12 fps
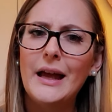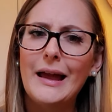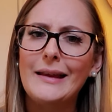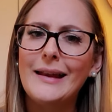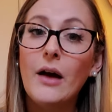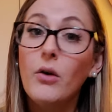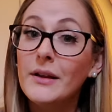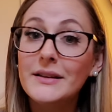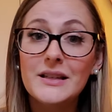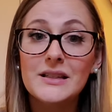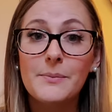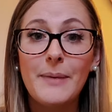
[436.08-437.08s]
And not only
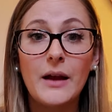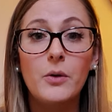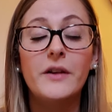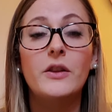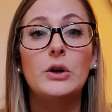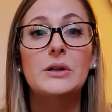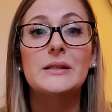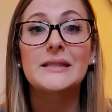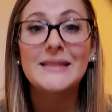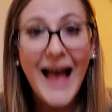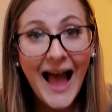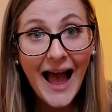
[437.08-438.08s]
does the penguin look
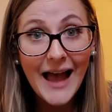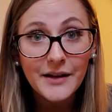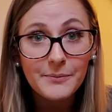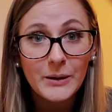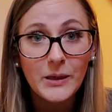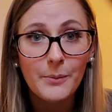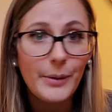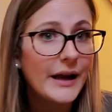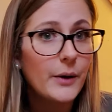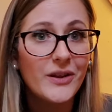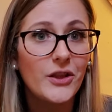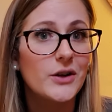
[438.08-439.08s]
sad, but the
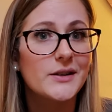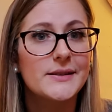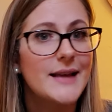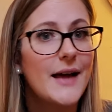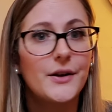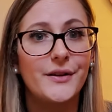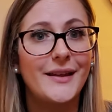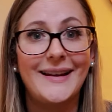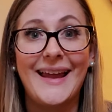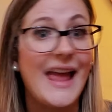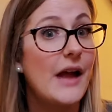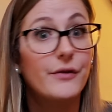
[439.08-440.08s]
penguin looks sadder than
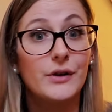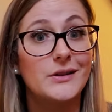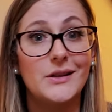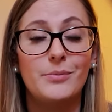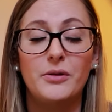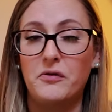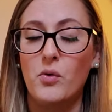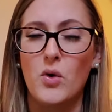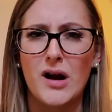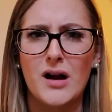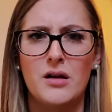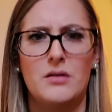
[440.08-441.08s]
it ever did
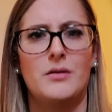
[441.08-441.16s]
before.